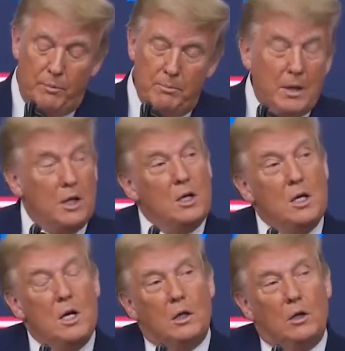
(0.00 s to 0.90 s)
been
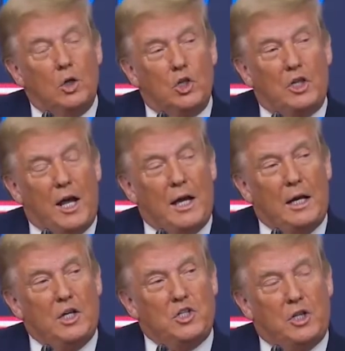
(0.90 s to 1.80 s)
looked at
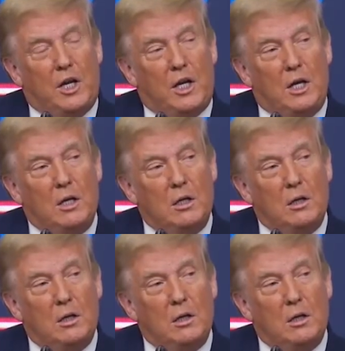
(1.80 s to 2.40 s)
and studied